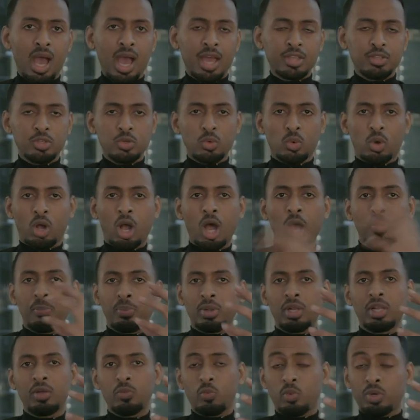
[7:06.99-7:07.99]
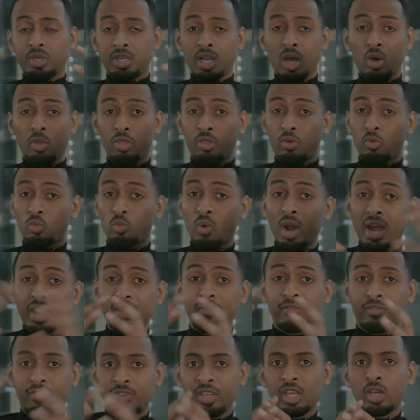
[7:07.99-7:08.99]
and you couple it with now the
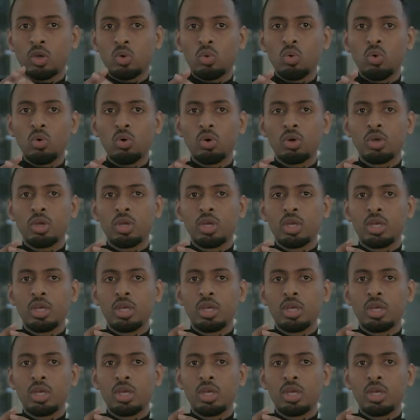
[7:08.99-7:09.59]
right vehicle,